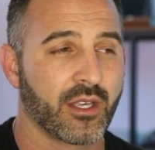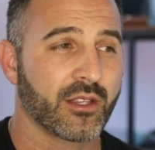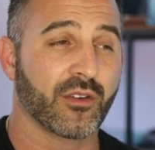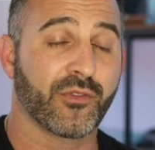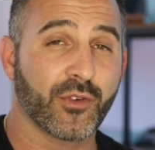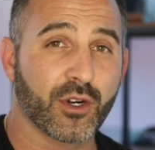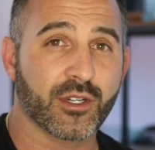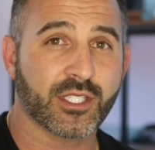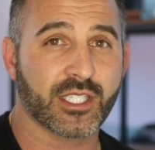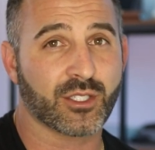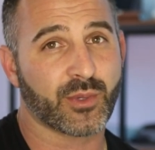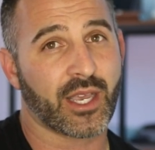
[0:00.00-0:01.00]
The
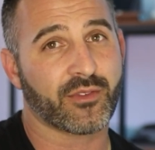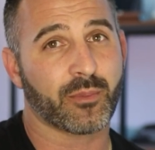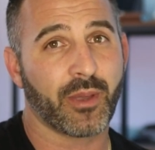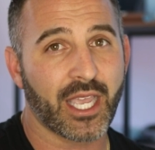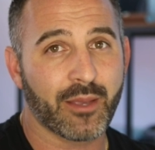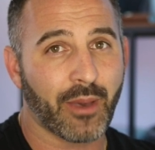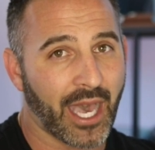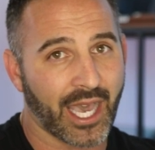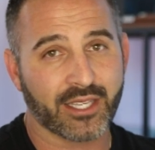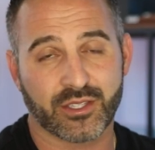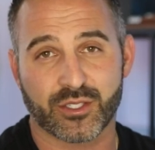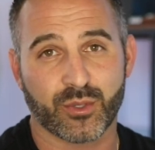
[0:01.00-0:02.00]
first is we have to pay
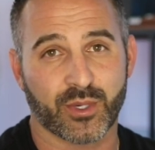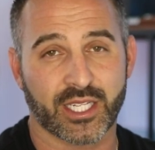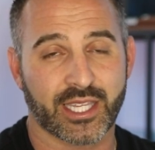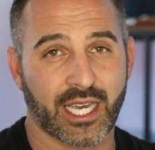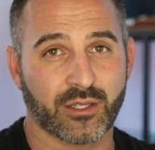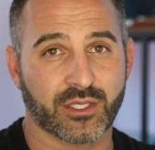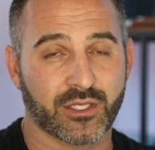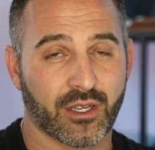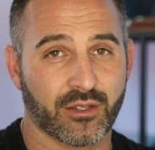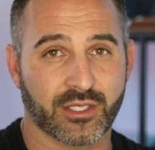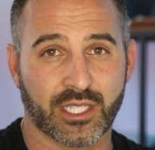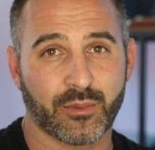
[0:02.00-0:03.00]
back the
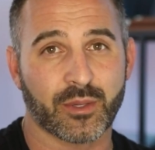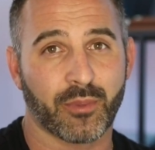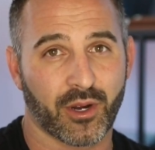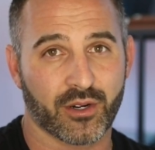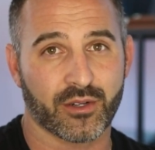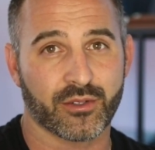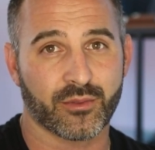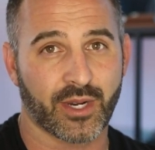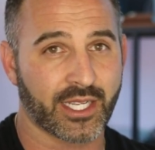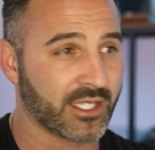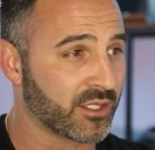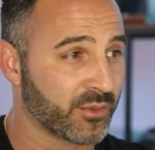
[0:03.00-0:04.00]
$20,000 that we borrowed,
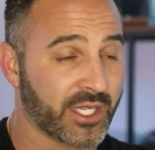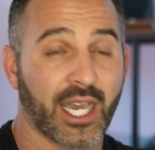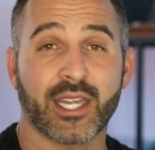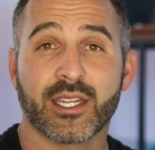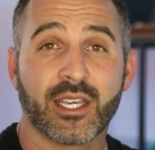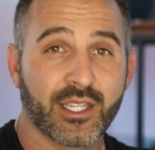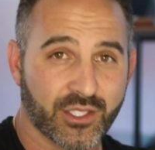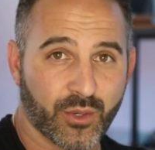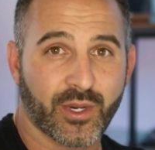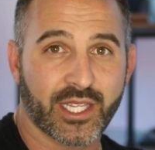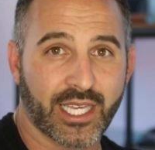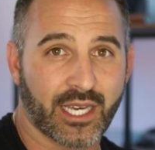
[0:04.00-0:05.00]
right? Because we got
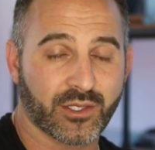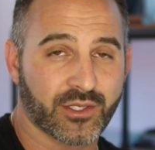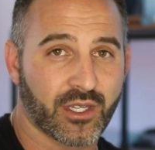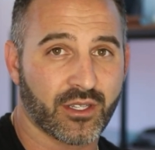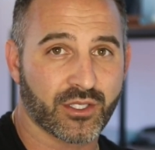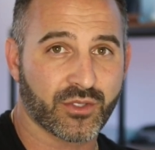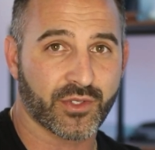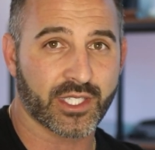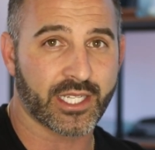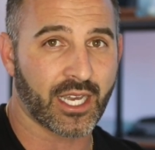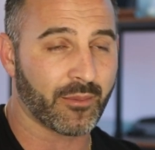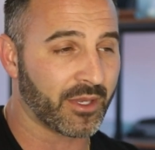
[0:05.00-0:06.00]
$20,000 for the
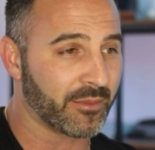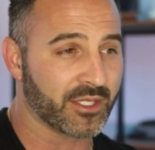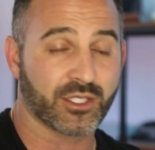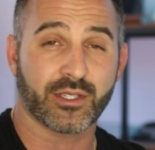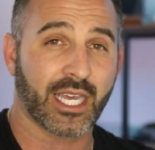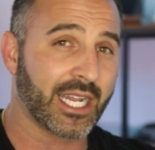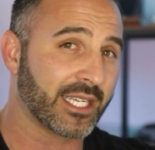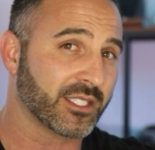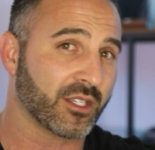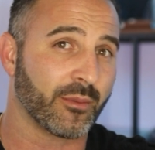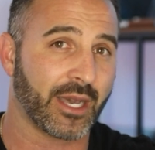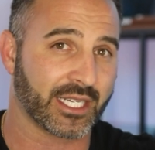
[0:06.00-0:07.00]
down payment. So that has
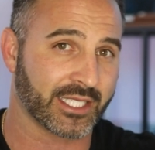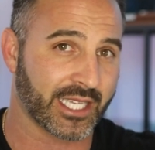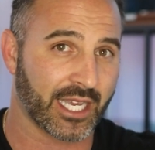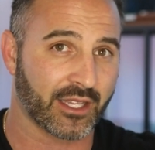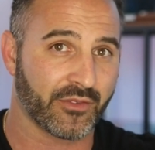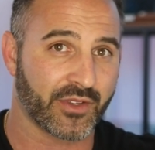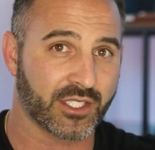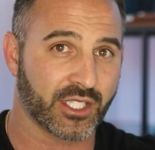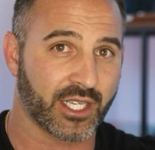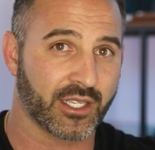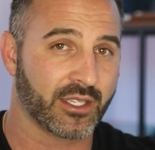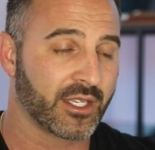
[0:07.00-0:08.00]
to go back to
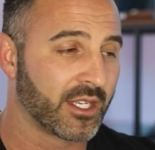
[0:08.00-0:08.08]
CalFHA.